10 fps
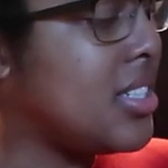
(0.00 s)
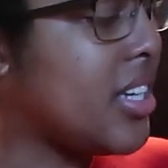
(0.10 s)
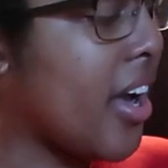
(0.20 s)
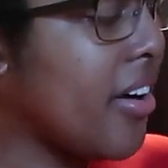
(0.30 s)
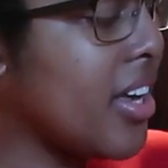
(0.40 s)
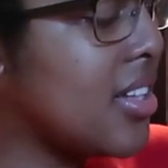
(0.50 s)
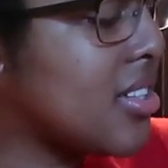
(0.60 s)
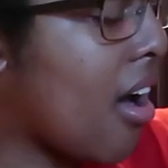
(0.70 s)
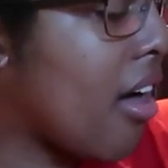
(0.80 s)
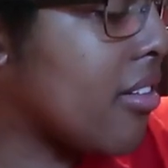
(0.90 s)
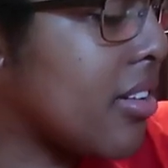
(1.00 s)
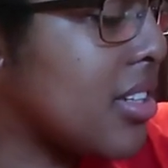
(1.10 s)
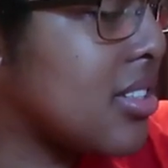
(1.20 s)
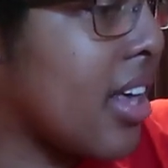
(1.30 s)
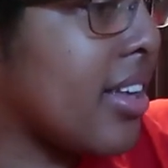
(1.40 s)
dairy
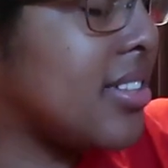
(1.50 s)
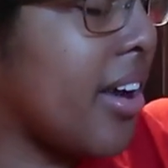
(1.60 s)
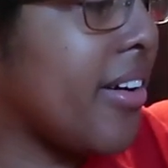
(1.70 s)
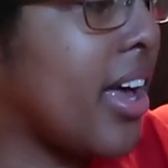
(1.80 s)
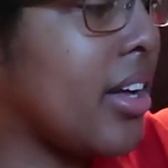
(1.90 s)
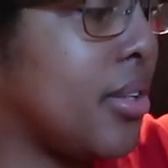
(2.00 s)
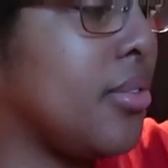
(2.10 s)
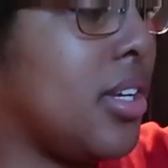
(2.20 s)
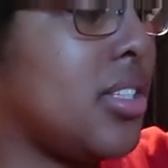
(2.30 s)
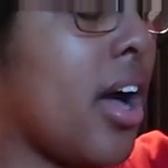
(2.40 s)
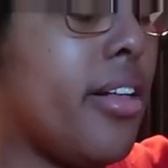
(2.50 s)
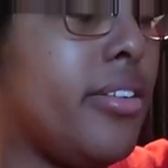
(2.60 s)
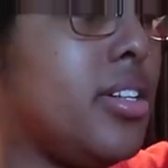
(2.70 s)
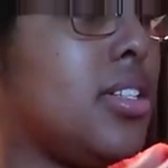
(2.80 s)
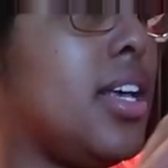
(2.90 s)
intolerance, like dairy and gluten
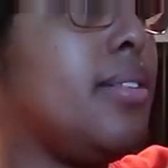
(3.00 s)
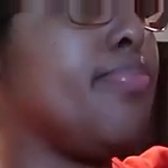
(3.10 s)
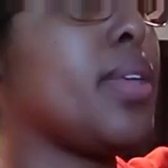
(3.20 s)
intolerance. And